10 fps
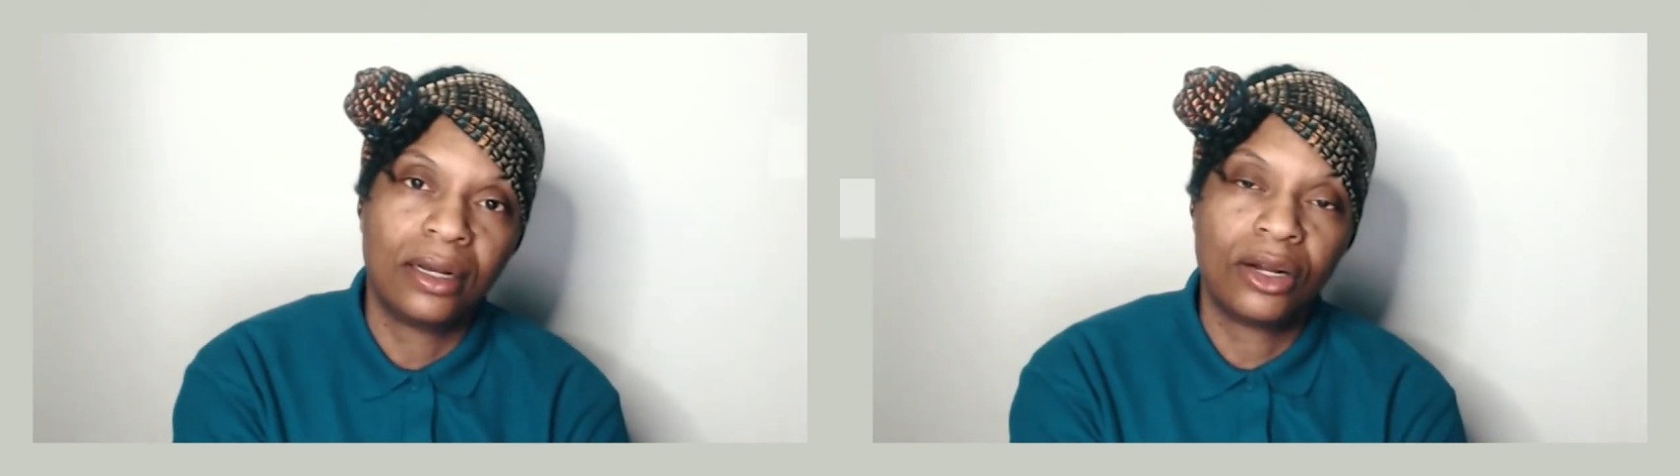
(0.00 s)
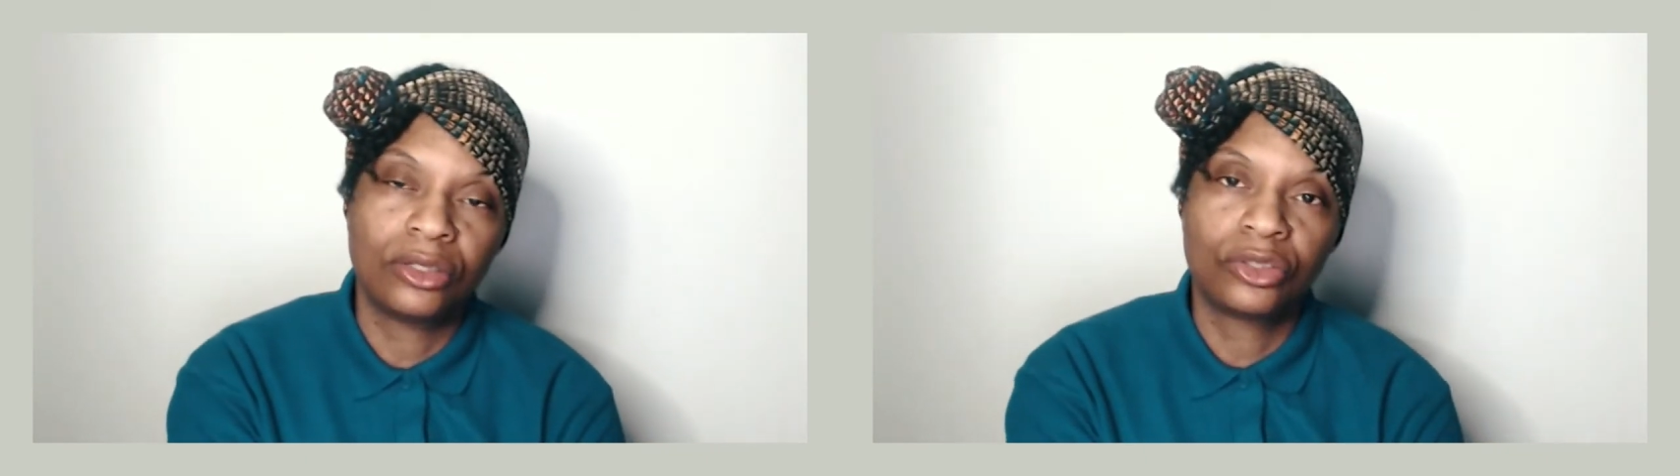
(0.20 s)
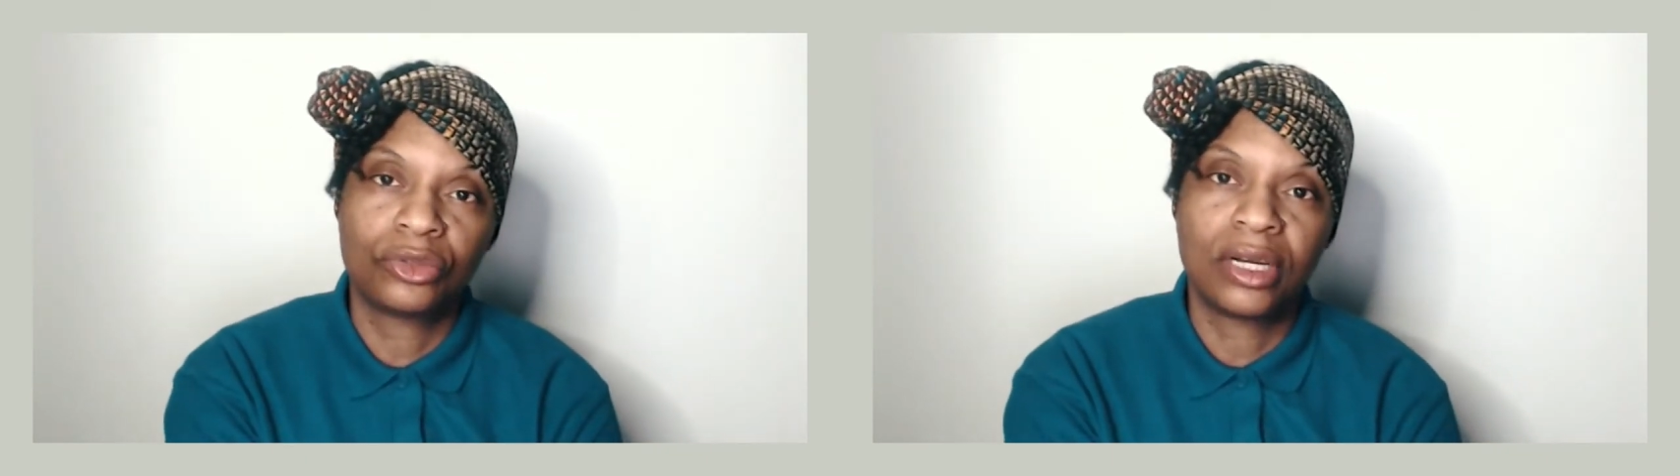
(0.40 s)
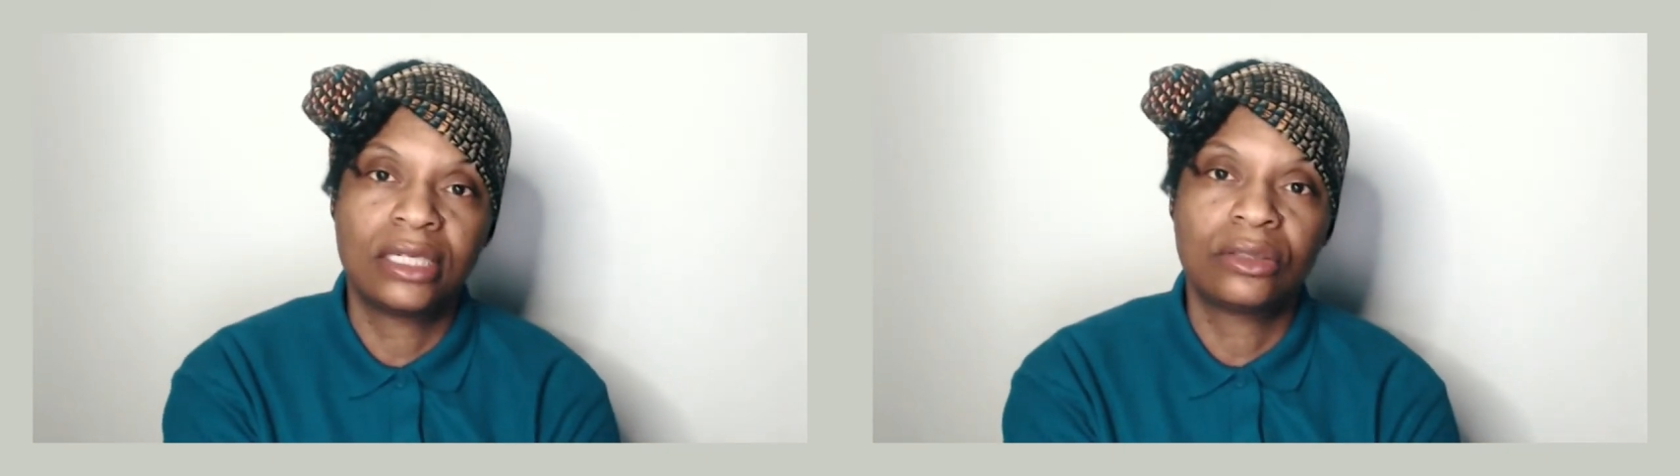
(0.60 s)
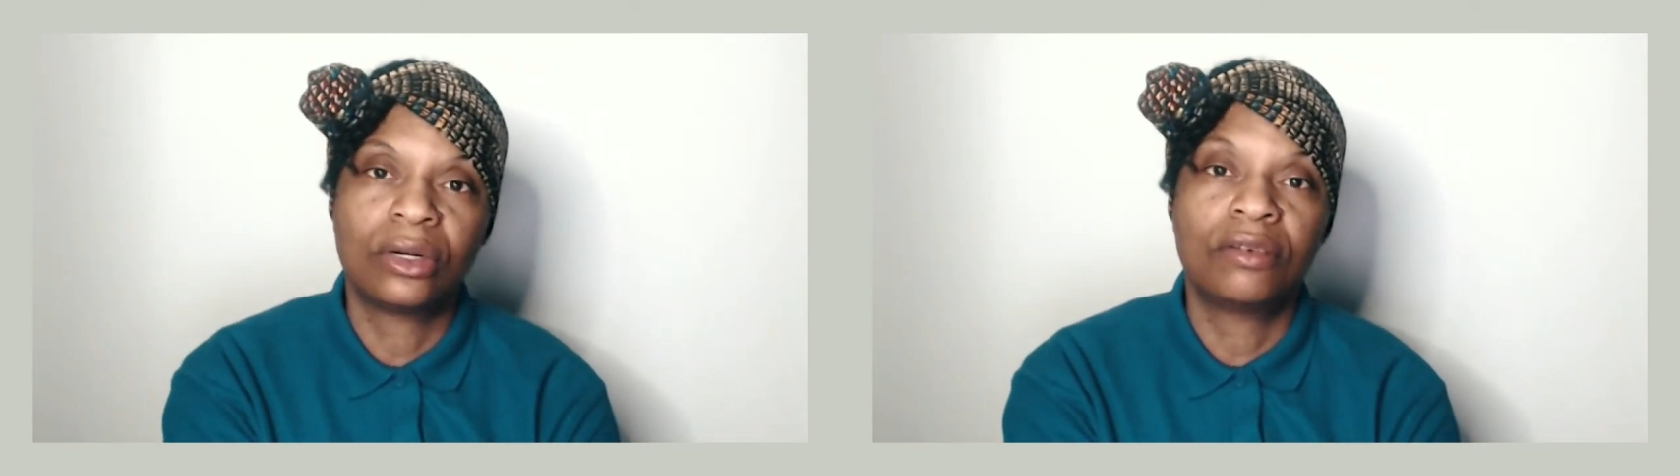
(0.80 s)
are
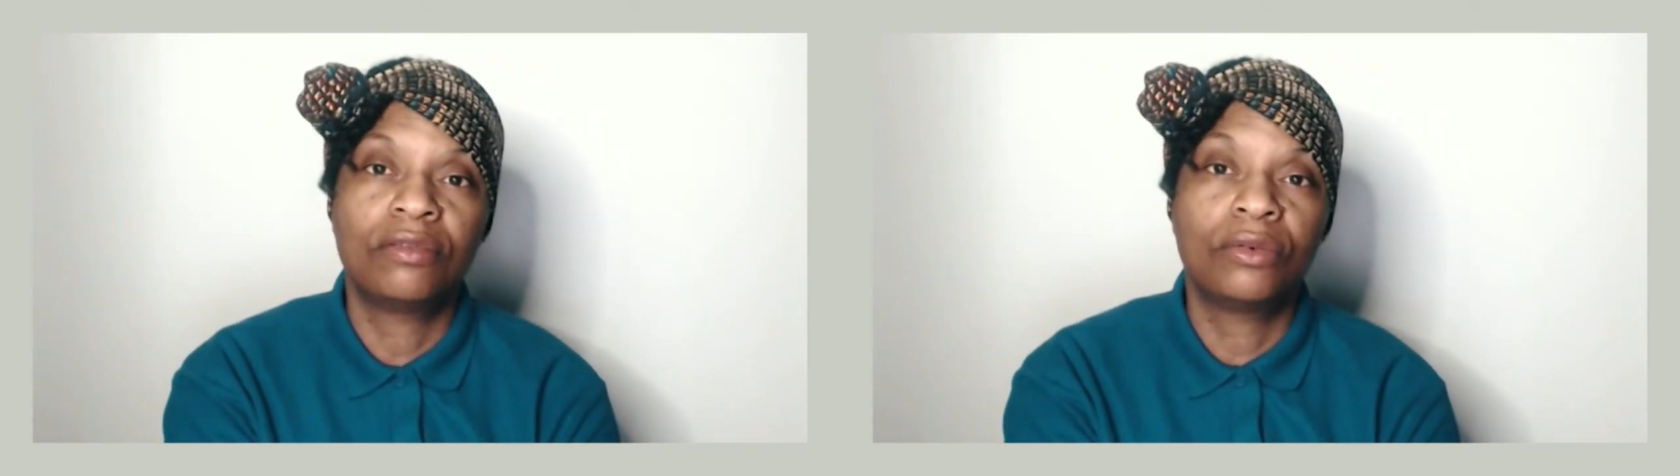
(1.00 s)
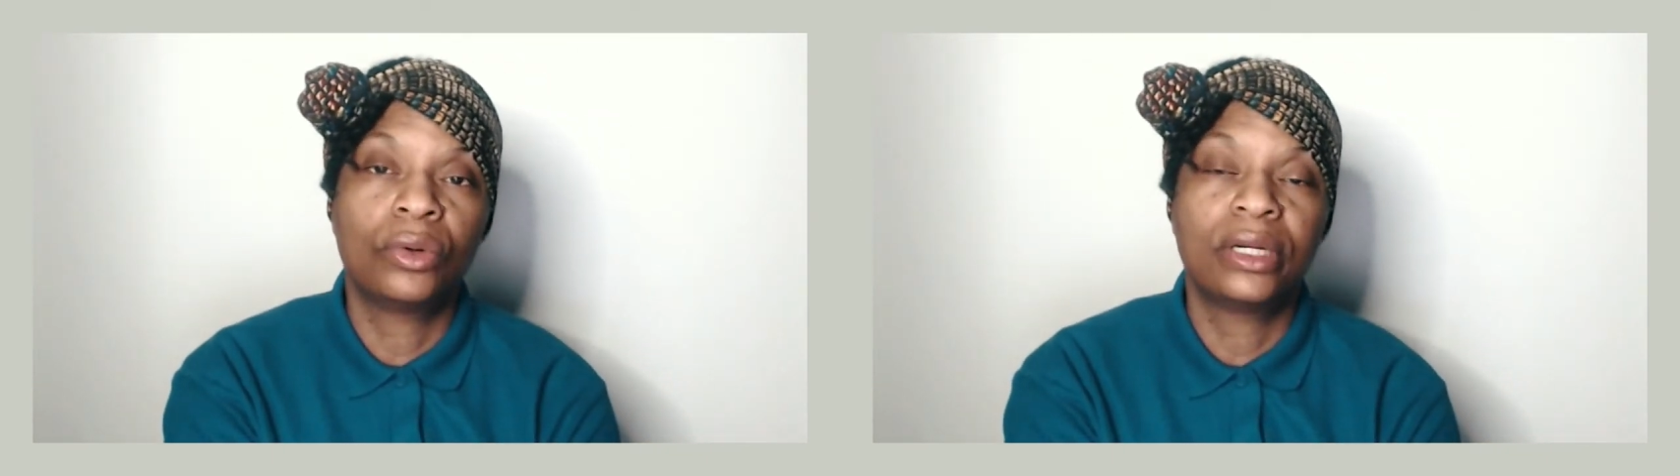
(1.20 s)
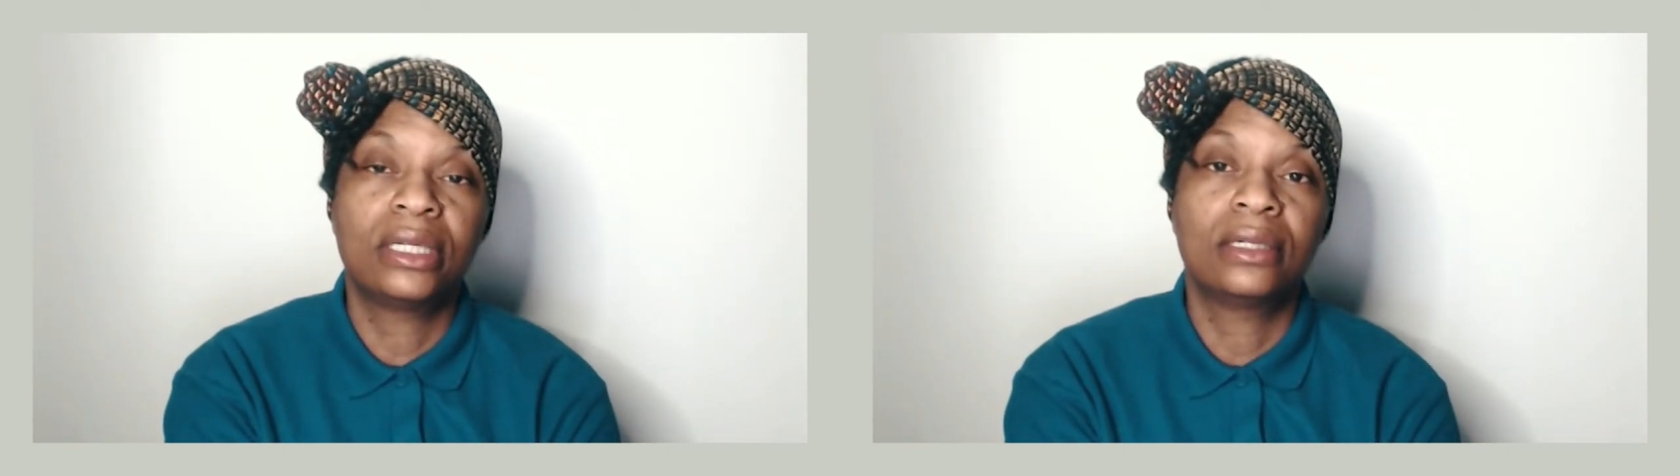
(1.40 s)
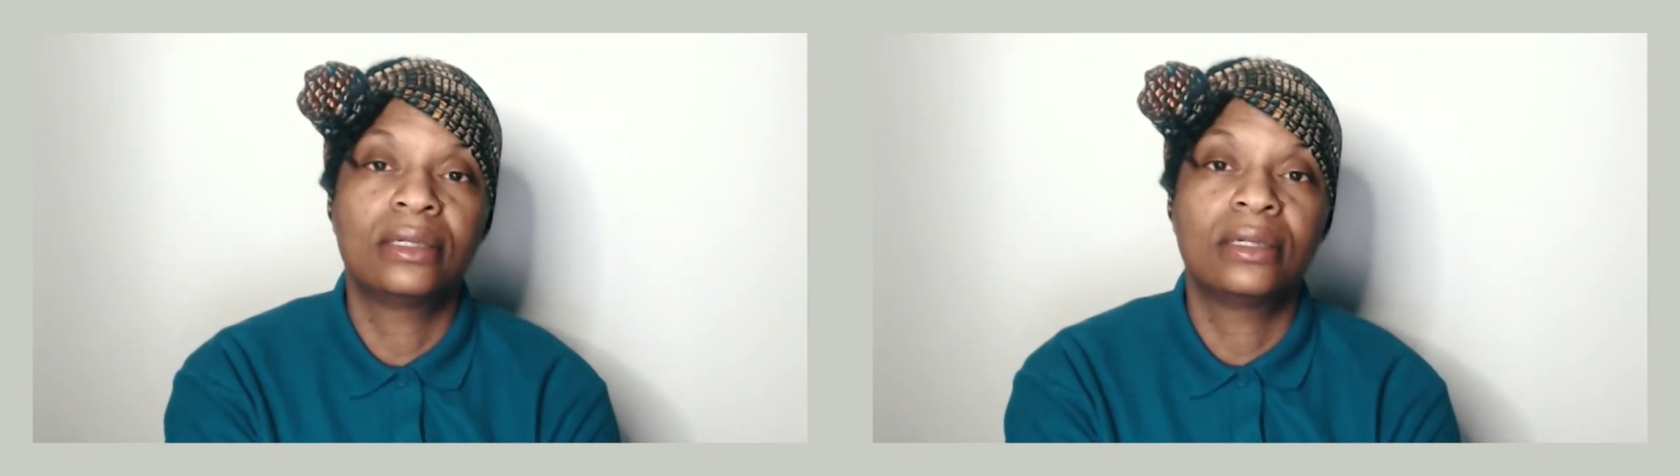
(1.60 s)
trying to avoid